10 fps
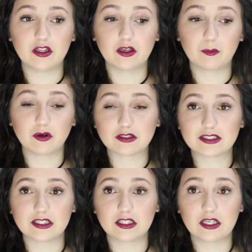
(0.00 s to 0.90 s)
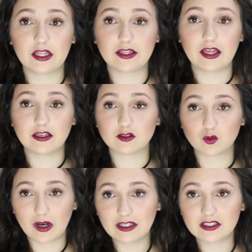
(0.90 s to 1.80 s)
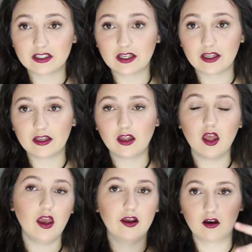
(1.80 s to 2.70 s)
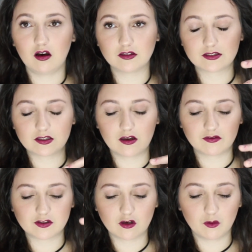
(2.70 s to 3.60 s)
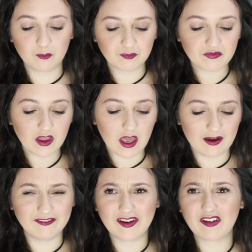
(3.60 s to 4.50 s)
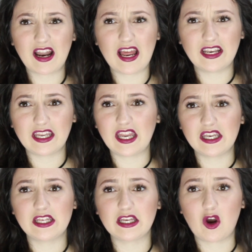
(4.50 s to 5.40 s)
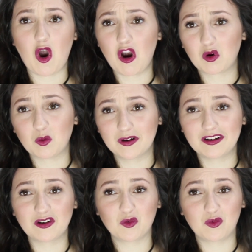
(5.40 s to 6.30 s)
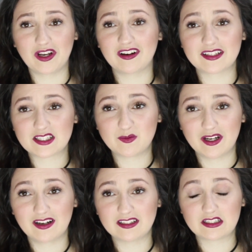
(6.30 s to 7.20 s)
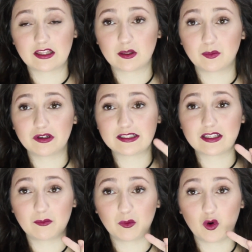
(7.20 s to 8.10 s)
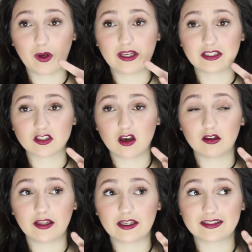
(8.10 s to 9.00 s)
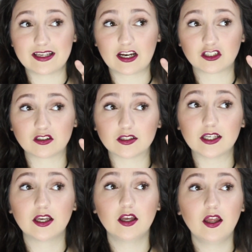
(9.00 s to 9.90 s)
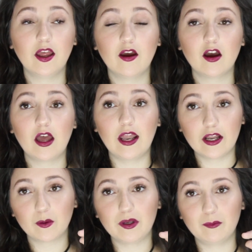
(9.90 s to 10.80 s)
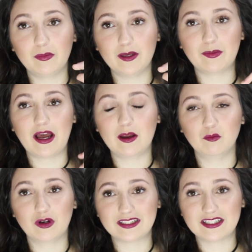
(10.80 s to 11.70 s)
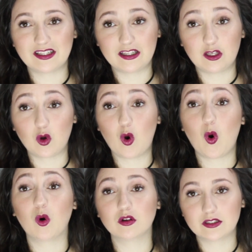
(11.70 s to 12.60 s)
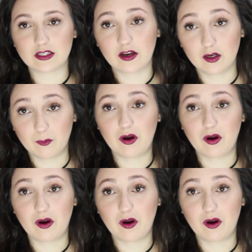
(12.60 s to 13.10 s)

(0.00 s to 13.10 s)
the person that is renting it, and all the stuff. So I've never had any awkward or weird experience. Like the place I'm going in Salt Lake, it's actually an Airbnb, but I'm renting the whole entire